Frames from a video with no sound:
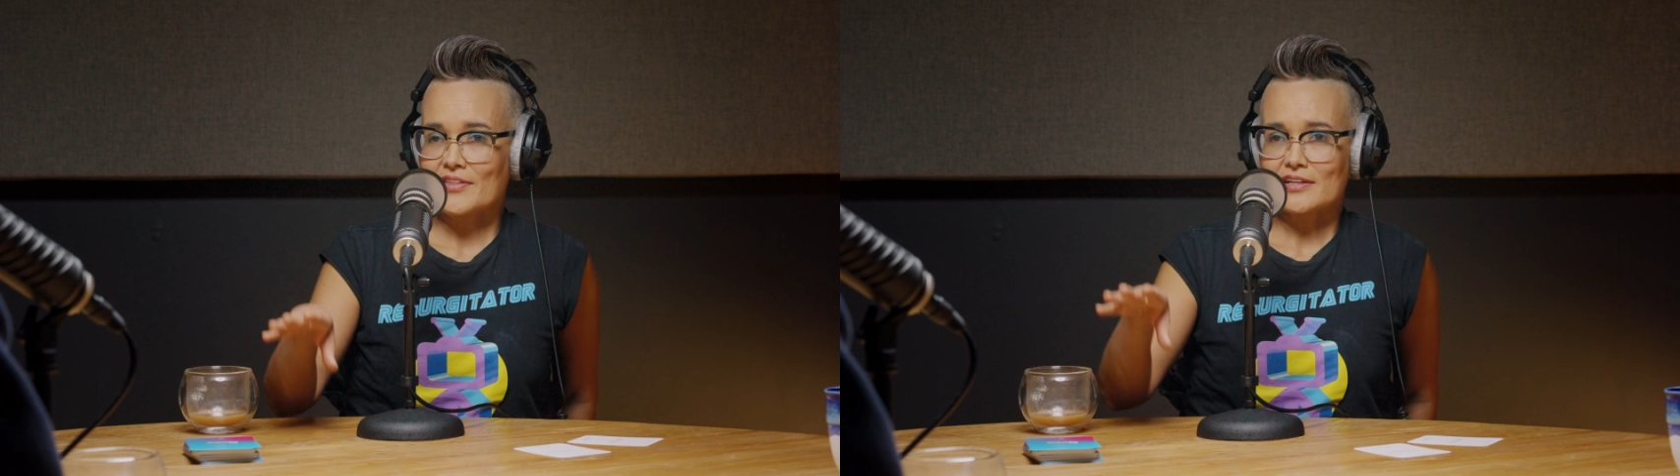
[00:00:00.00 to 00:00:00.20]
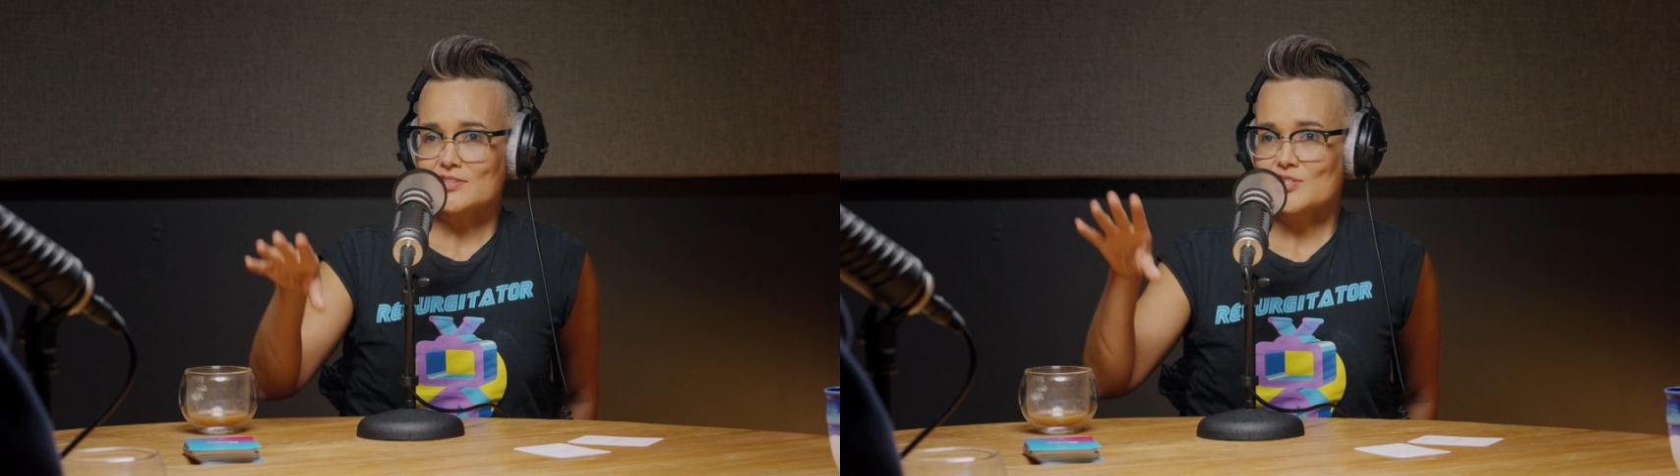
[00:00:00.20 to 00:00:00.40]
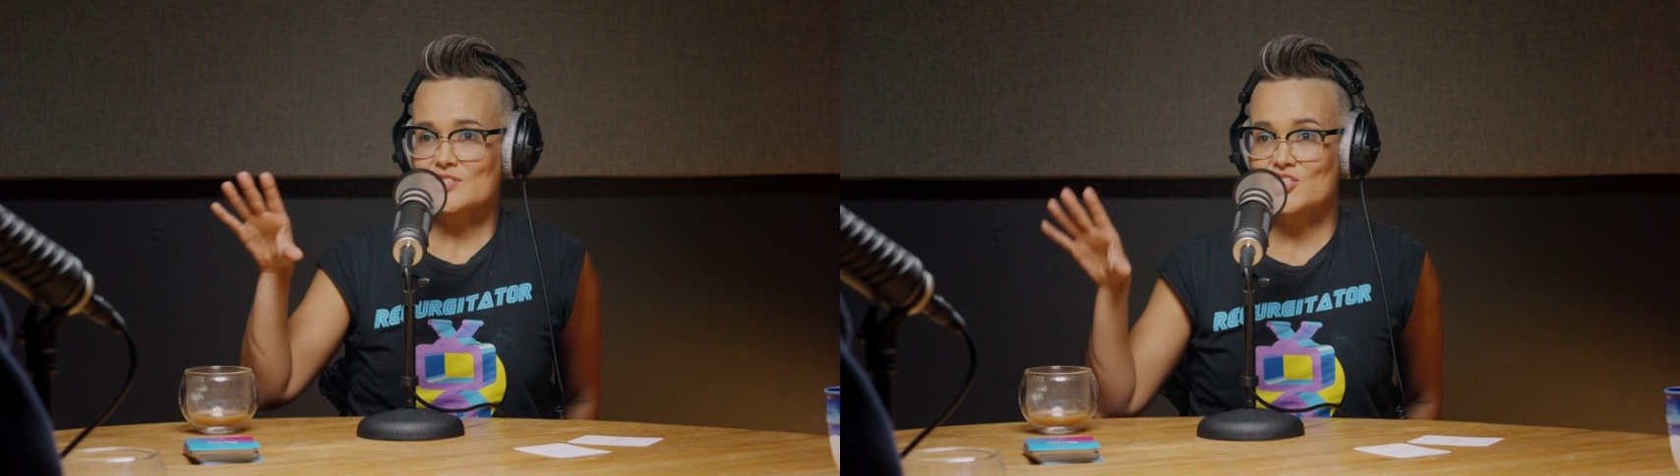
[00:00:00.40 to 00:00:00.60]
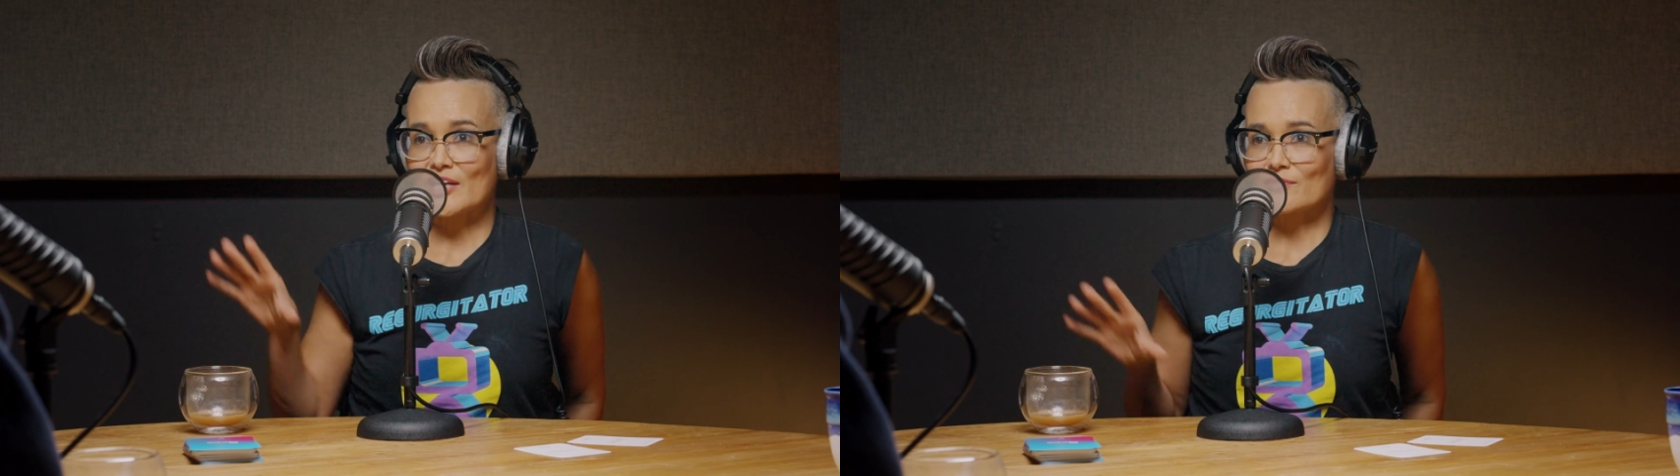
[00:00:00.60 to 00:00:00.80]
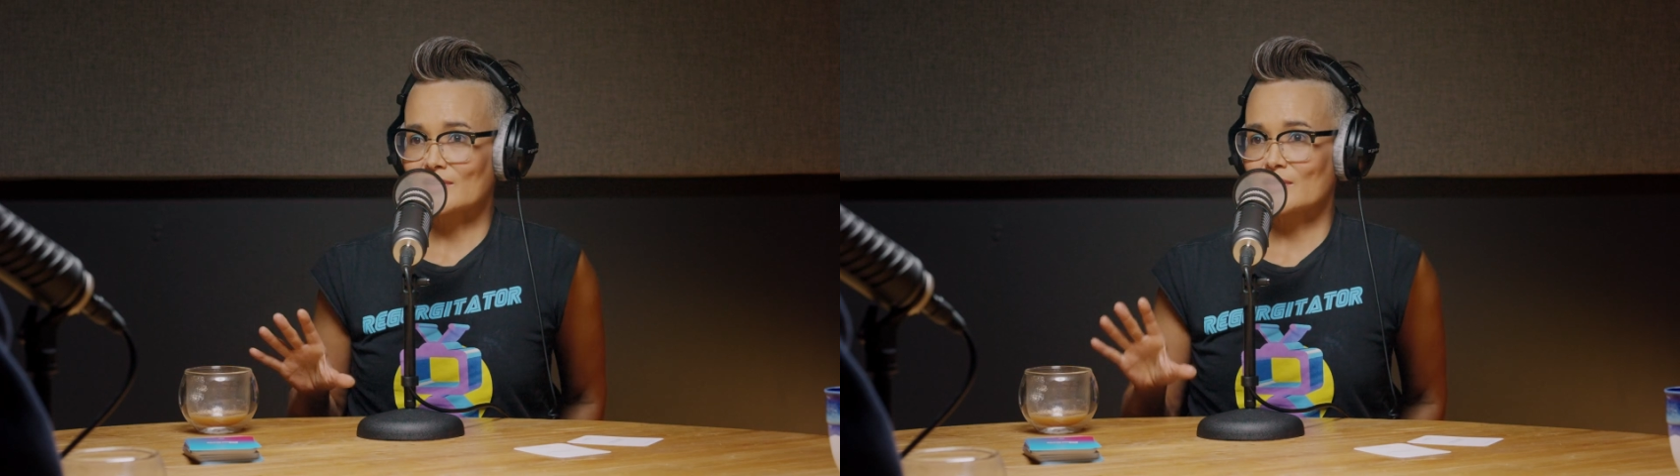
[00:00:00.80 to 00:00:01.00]
think it's just
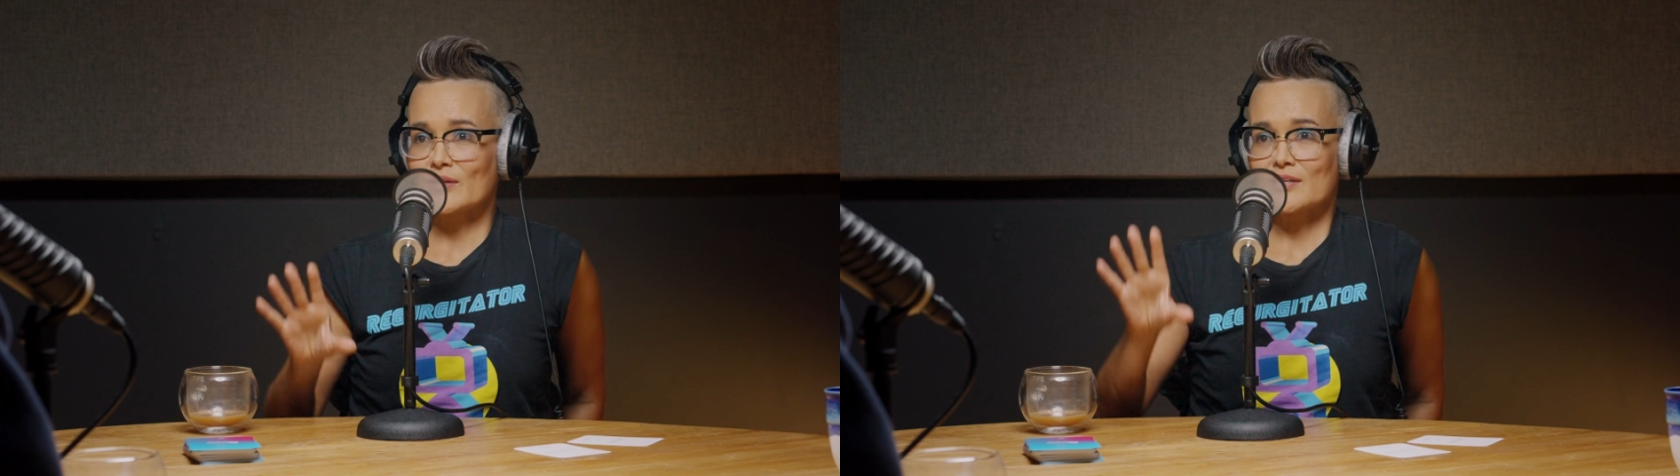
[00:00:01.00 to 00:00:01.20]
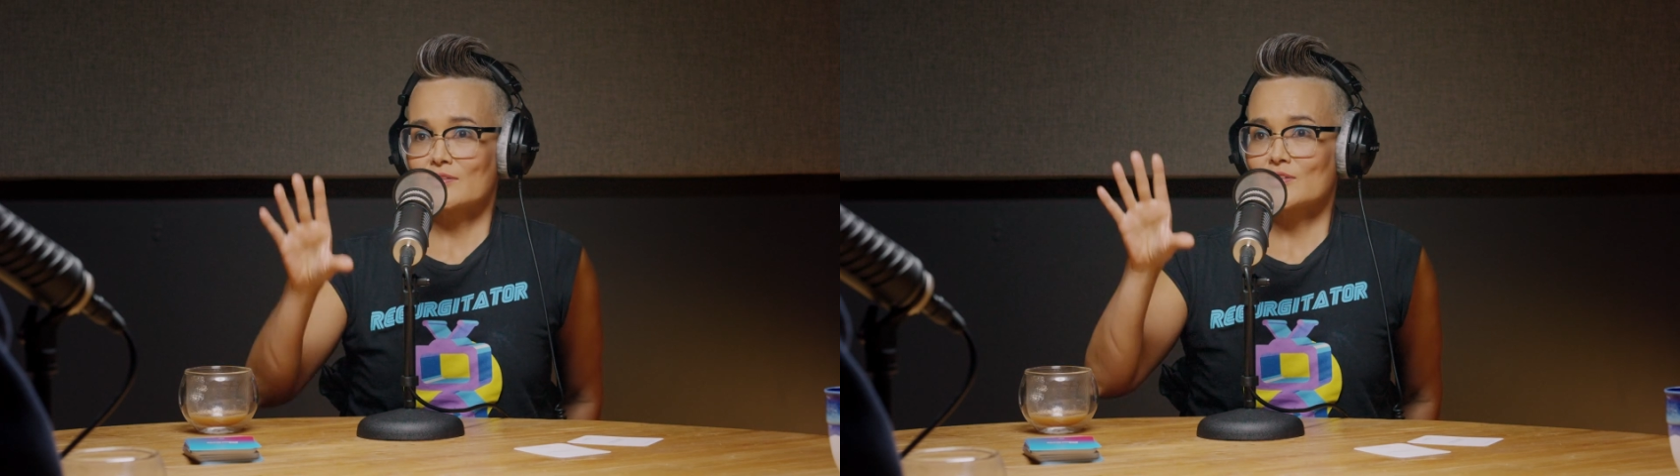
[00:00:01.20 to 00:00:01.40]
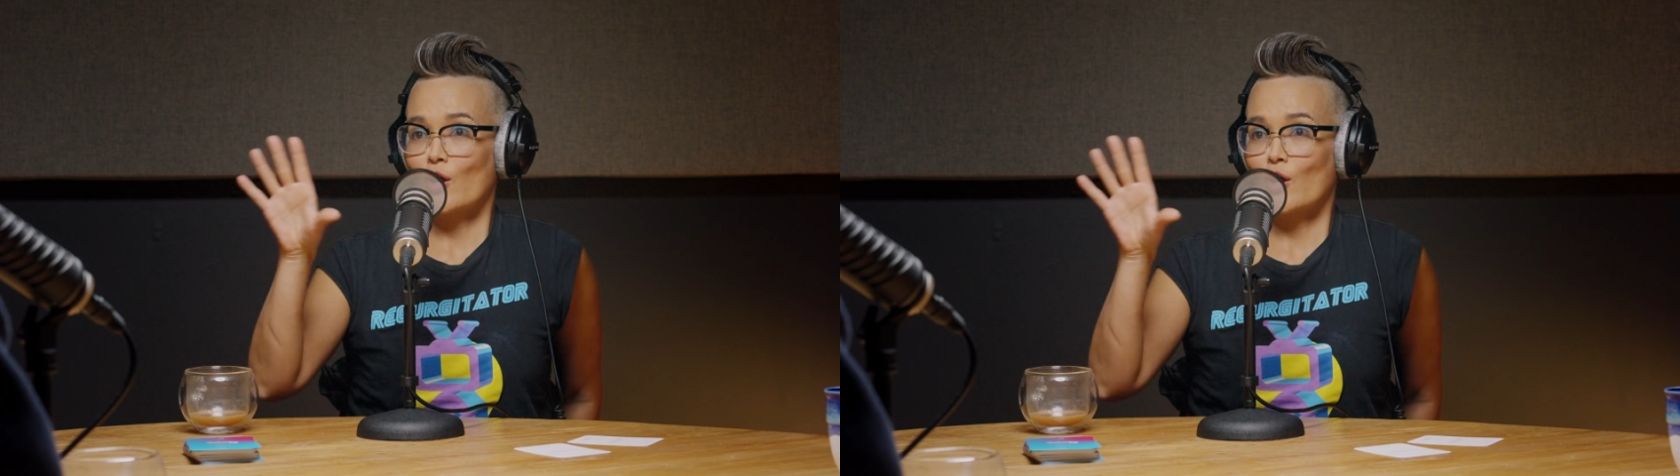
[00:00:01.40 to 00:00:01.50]
generally we're